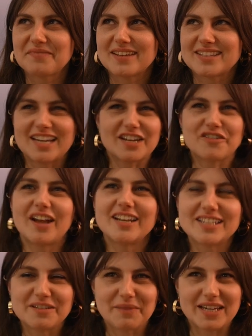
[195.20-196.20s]

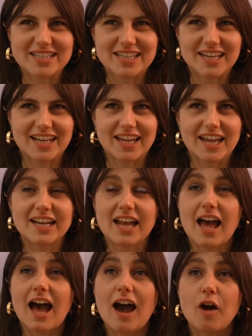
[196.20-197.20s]
sexuality, basically, and
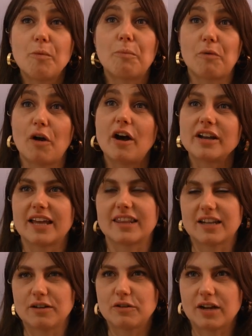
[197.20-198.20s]
how broad can
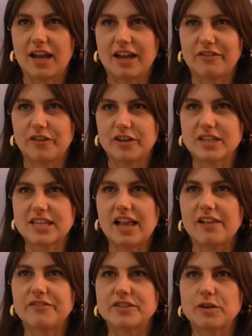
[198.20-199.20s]
that look like for
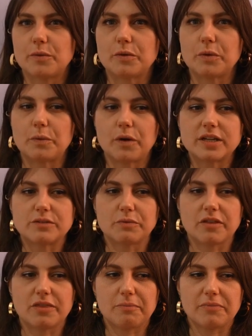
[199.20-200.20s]
yourself. So what we wanted
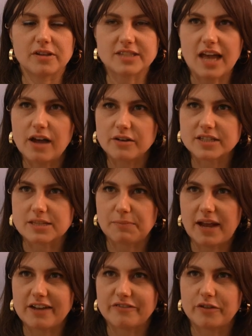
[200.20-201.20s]
with xounds is a
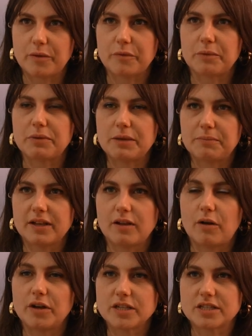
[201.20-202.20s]
platform where
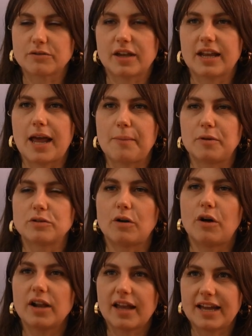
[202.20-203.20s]
people also can upload
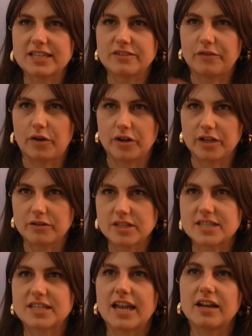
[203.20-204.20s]
all kinds of audios,
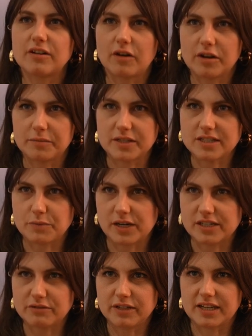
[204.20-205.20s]
stay anonymous
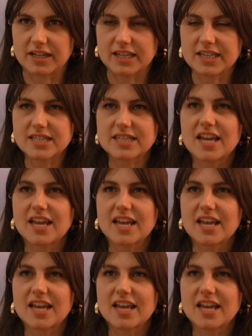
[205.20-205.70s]
while doing this,